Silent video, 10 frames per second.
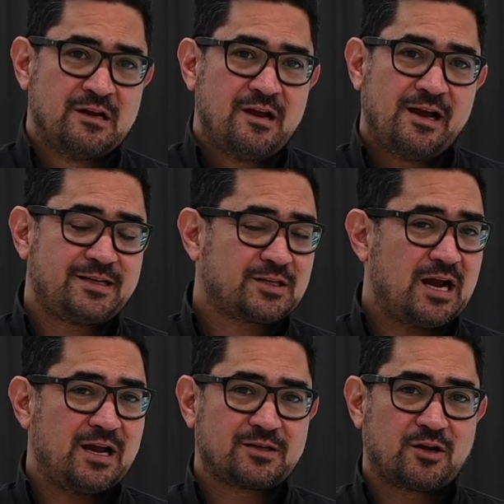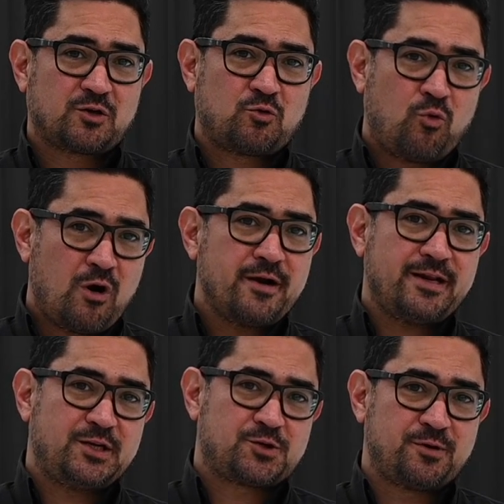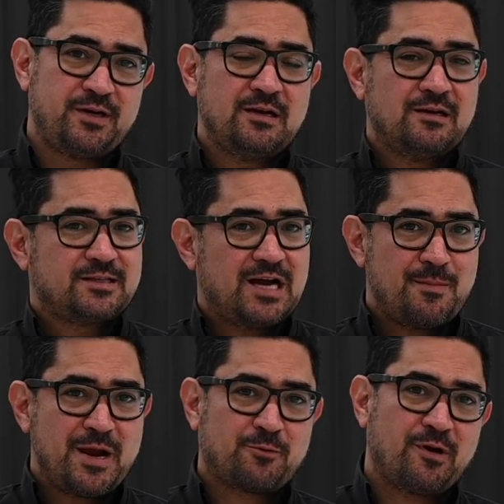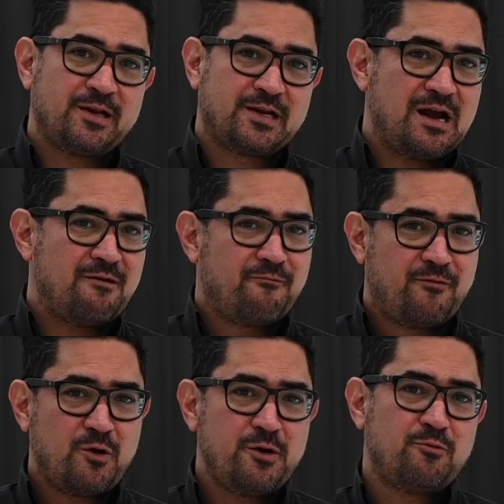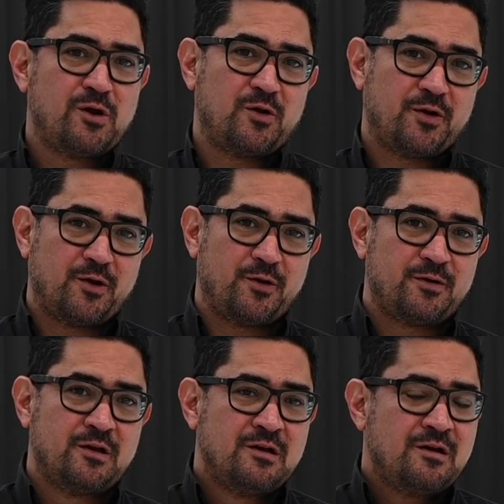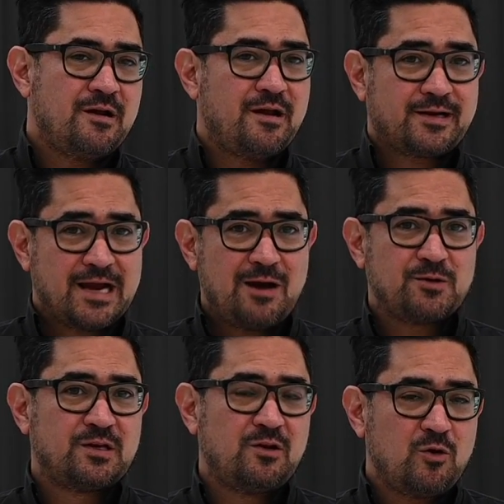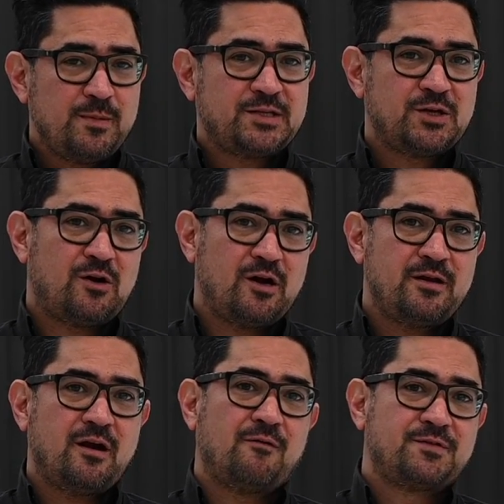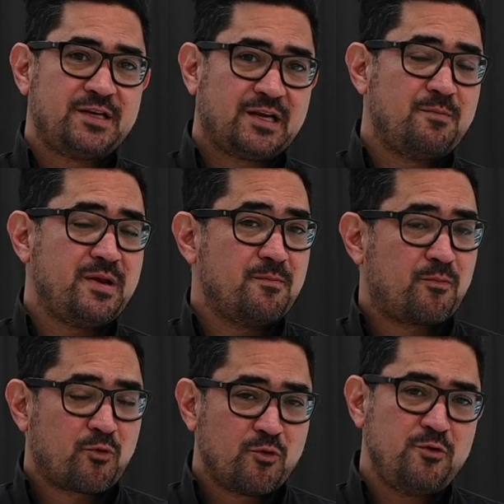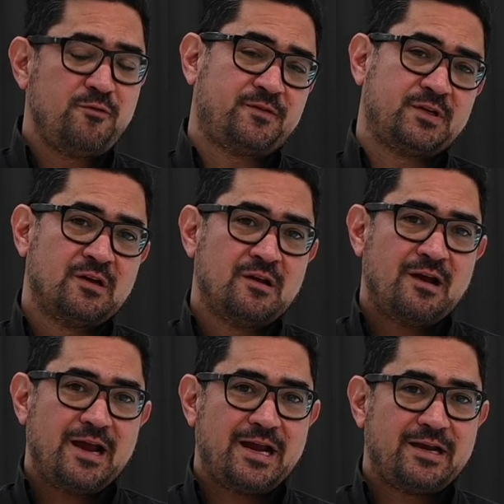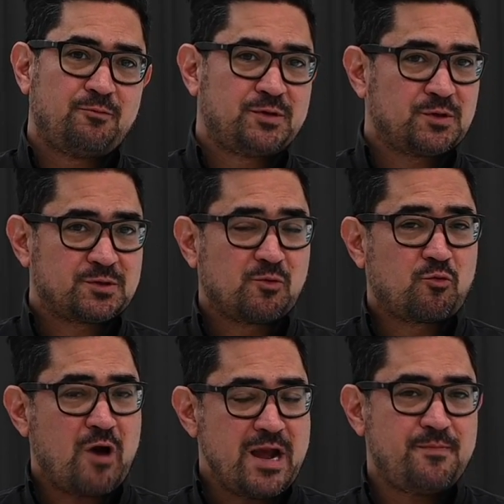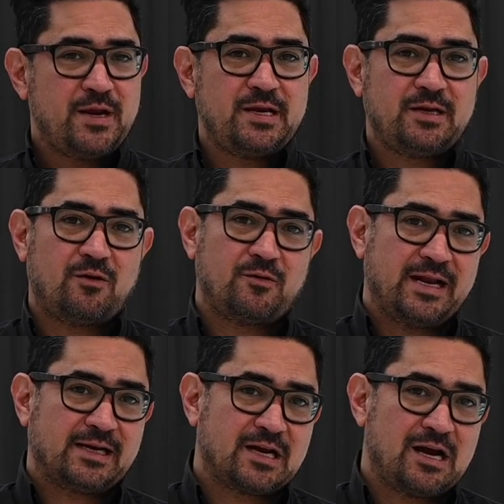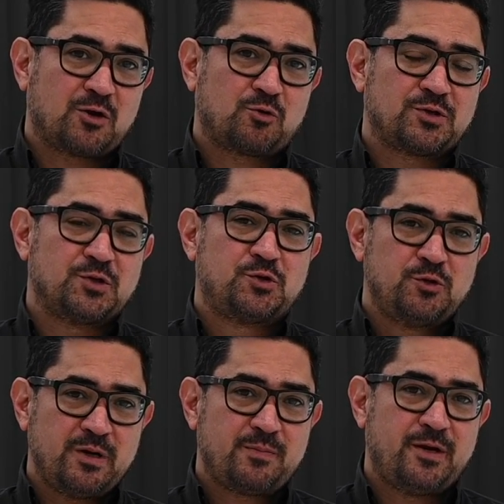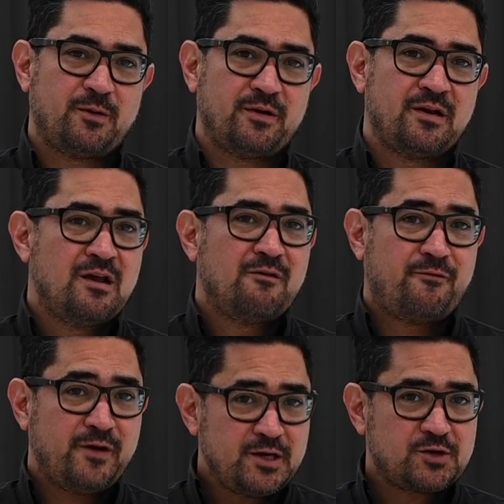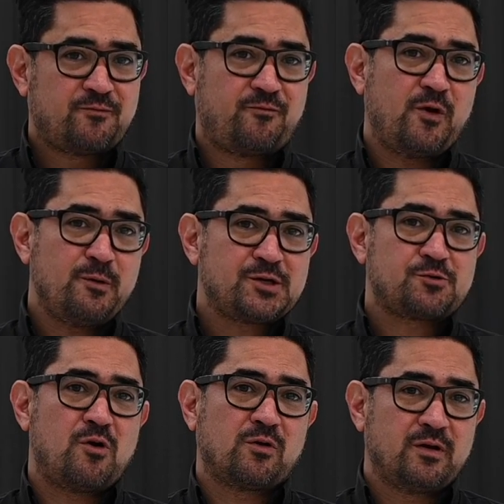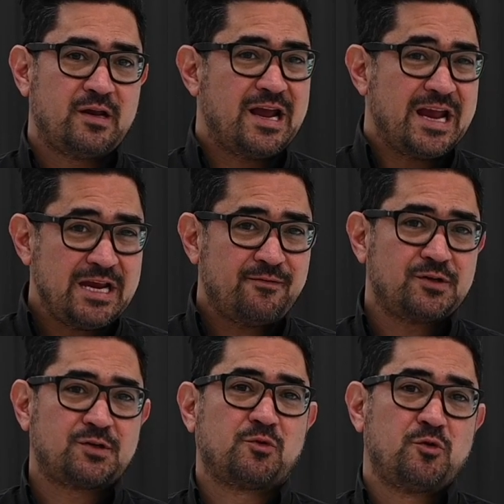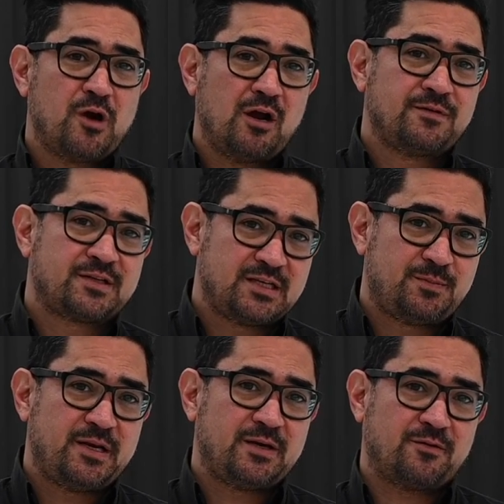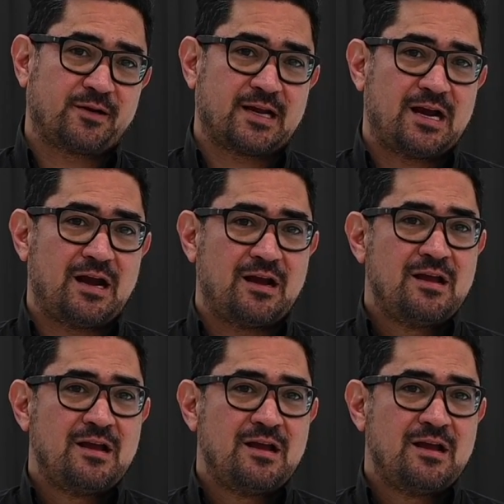This car has got quite a history. Tarmac rally car, very well known. The car was a little bit tired, obviously it can be improved, and we saw some great bidding on that car across a 2-week period, finished very strongly, even some good overseas bidding on the car,